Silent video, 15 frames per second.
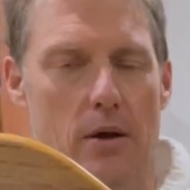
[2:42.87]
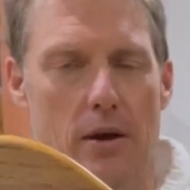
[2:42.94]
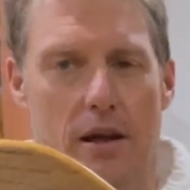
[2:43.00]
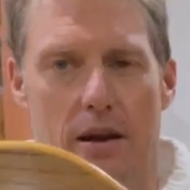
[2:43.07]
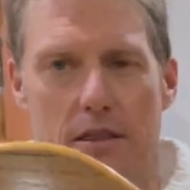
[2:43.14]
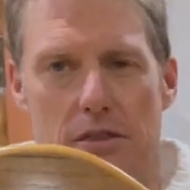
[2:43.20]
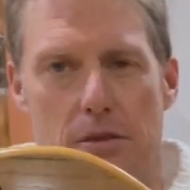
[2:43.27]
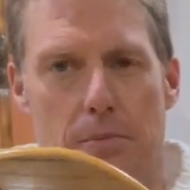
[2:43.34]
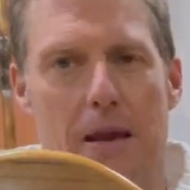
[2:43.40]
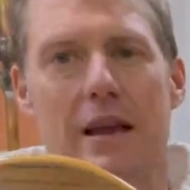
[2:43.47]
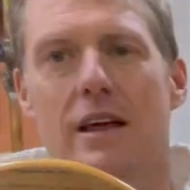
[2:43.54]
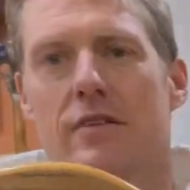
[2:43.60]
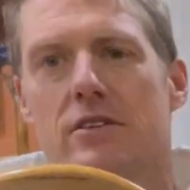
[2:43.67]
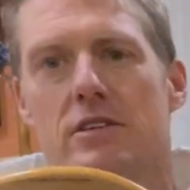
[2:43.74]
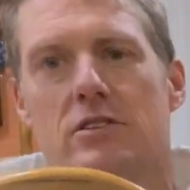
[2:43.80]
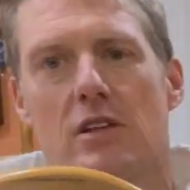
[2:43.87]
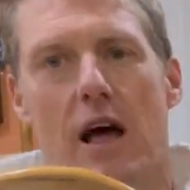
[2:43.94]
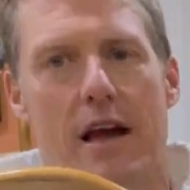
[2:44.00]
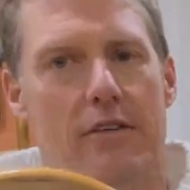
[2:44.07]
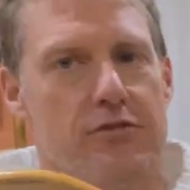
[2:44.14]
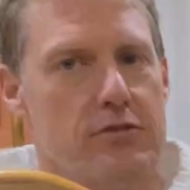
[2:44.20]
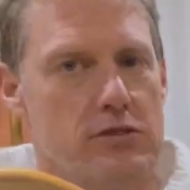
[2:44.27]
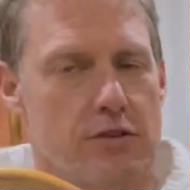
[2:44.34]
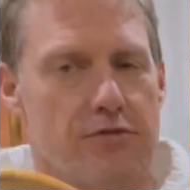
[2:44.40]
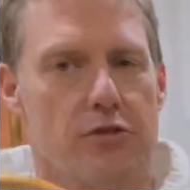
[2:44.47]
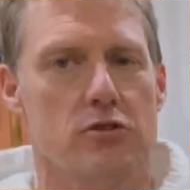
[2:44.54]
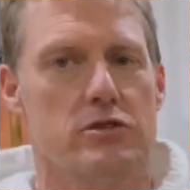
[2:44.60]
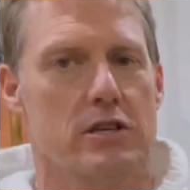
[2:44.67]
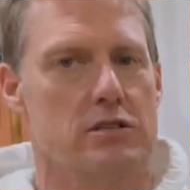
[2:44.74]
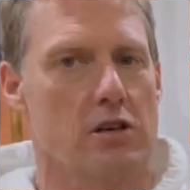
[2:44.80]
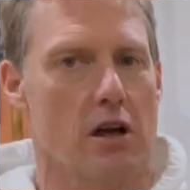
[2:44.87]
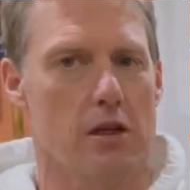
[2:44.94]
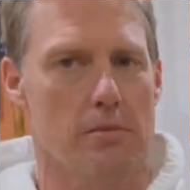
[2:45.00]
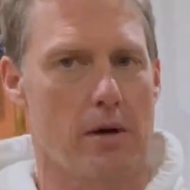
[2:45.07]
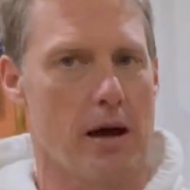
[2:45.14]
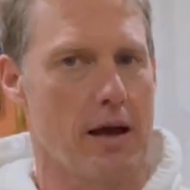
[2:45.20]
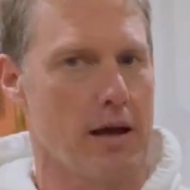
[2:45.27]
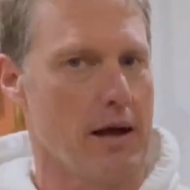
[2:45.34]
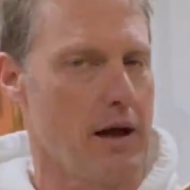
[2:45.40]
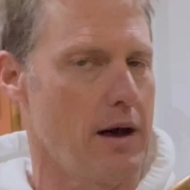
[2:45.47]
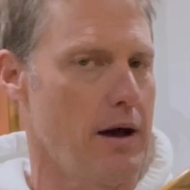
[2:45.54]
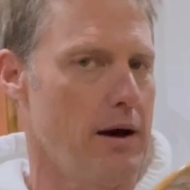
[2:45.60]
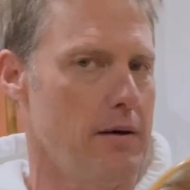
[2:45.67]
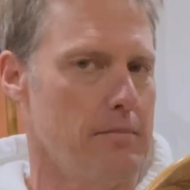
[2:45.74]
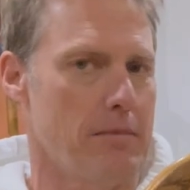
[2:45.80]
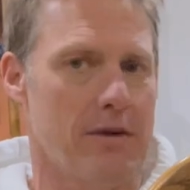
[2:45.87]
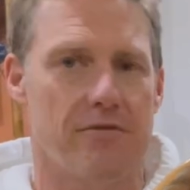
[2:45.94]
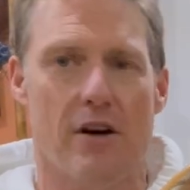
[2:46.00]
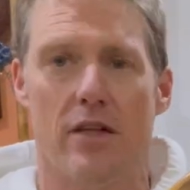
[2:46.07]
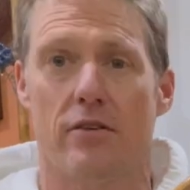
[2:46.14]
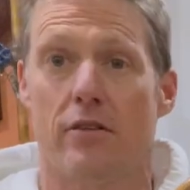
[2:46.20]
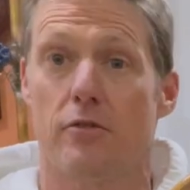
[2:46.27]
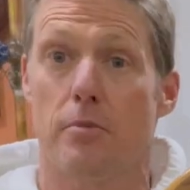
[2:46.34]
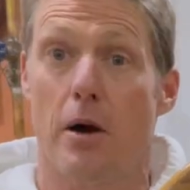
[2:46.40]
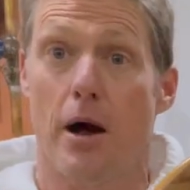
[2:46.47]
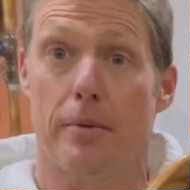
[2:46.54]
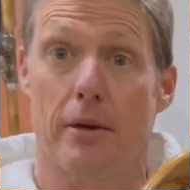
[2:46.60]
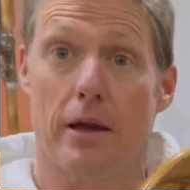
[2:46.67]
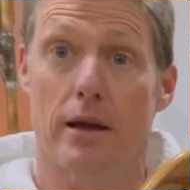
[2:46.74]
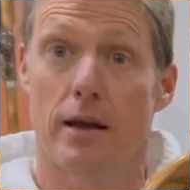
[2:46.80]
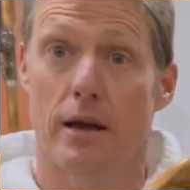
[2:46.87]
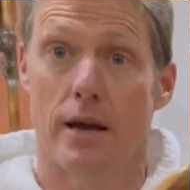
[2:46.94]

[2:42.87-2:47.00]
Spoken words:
at the beginning of its life was the first guitar that my father ever bought me.